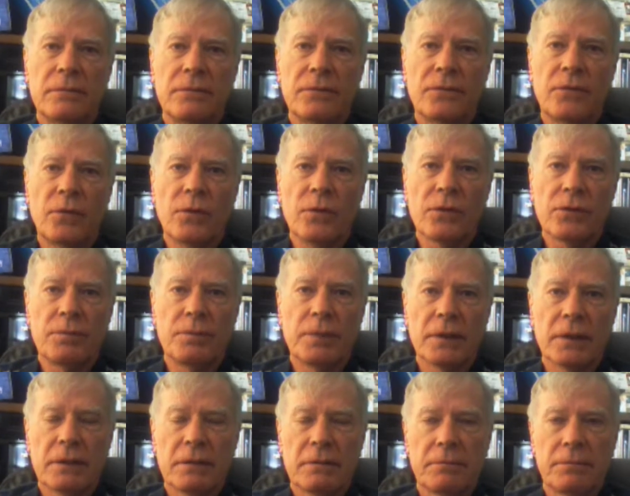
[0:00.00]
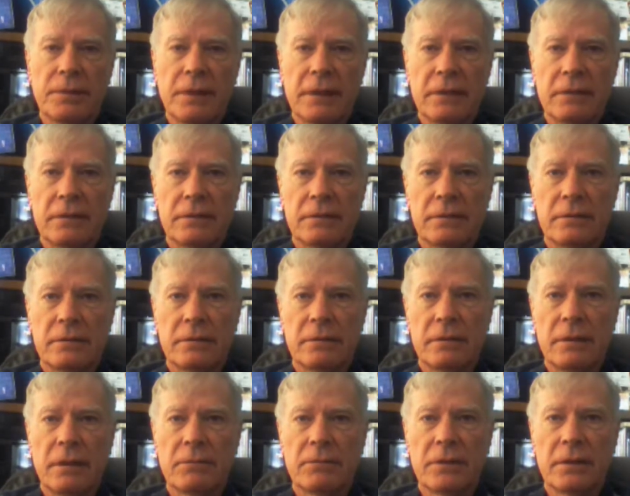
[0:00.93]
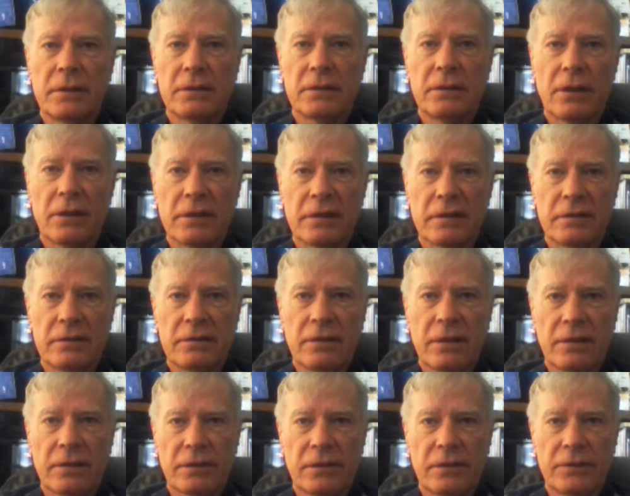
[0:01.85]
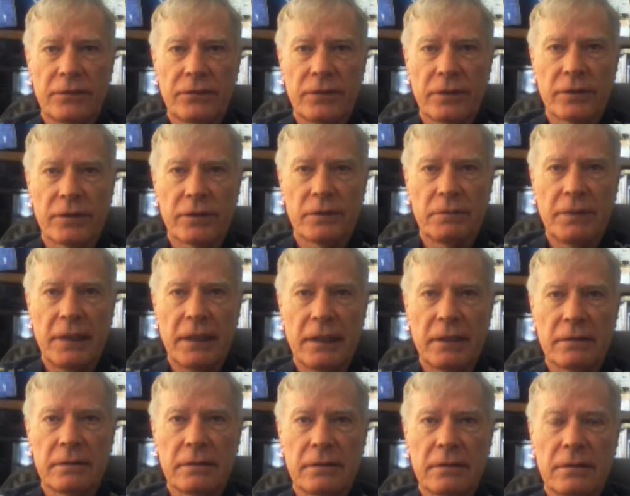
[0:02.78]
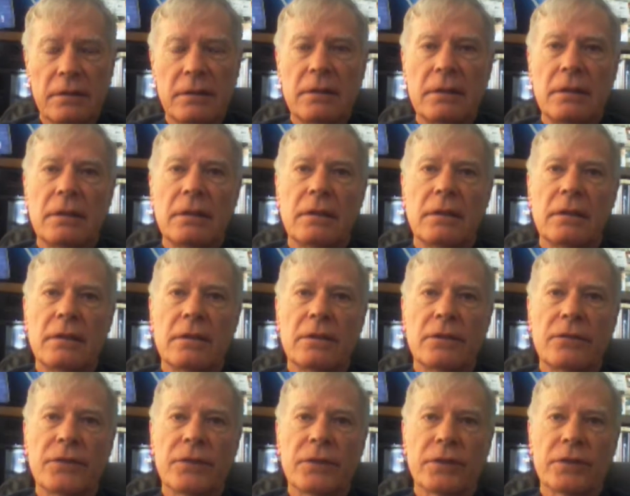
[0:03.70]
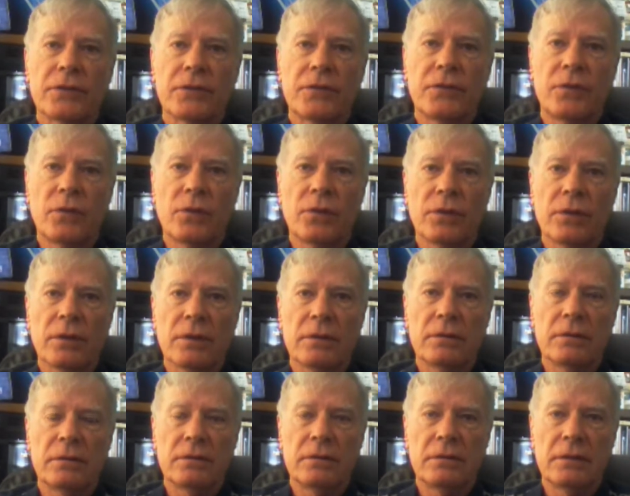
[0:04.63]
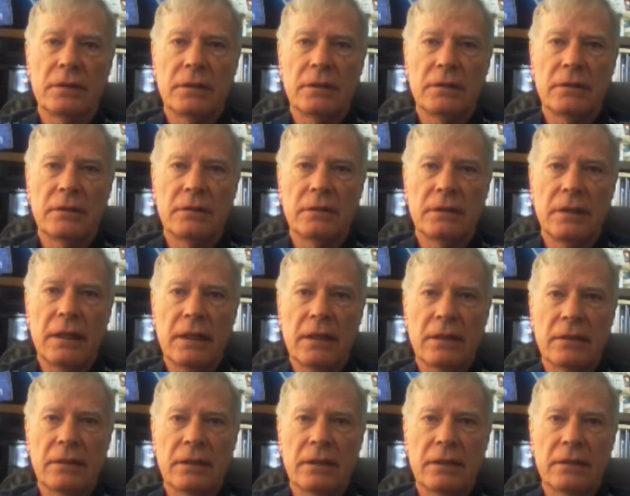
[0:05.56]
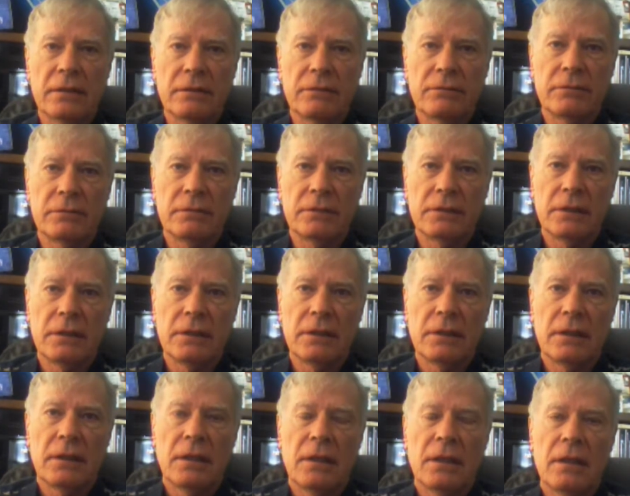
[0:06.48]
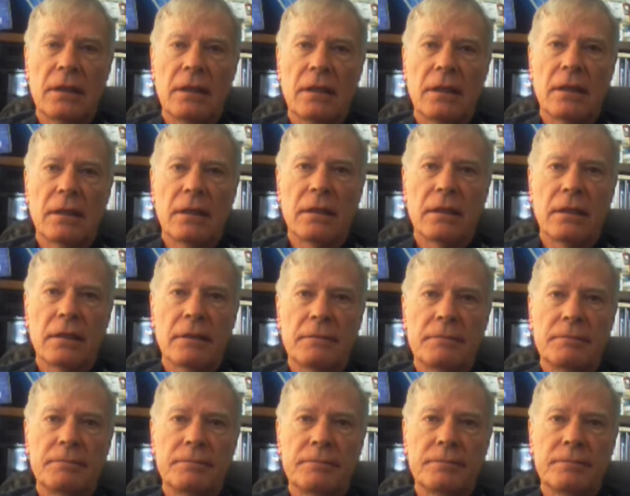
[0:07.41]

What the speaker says: fourth book, but I'm going to talk to you first about the first four in outline. My